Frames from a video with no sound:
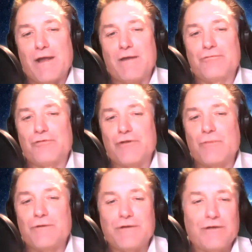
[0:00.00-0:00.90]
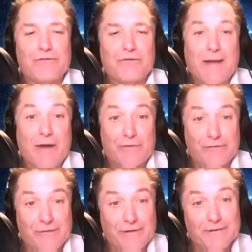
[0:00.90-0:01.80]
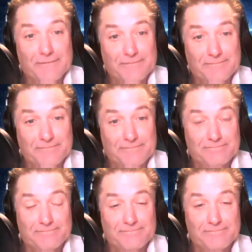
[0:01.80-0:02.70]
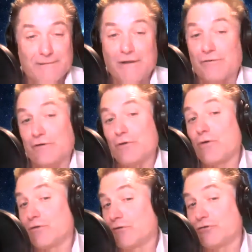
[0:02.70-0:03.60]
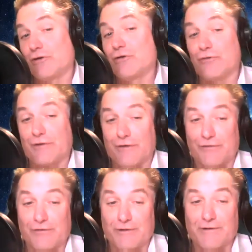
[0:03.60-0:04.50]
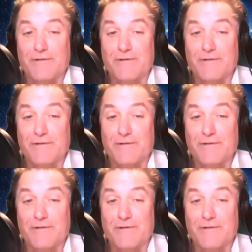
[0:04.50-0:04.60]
if she would teach them how to sing, because they notice that she knows how to sing.